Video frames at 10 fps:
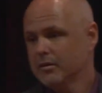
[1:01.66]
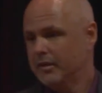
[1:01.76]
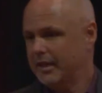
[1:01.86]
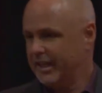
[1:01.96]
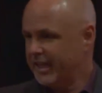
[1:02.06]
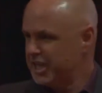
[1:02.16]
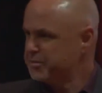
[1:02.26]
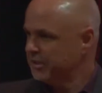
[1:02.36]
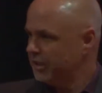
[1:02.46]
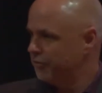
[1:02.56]
that
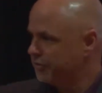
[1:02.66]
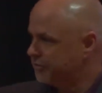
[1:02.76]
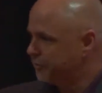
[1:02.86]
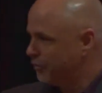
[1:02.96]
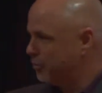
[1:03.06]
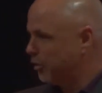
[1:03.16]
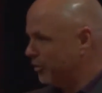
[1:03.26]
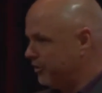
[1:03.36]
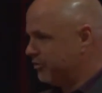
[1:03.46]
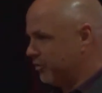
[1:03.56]
engagement levels for
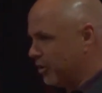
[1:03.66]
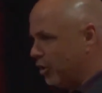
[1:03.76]
employees are at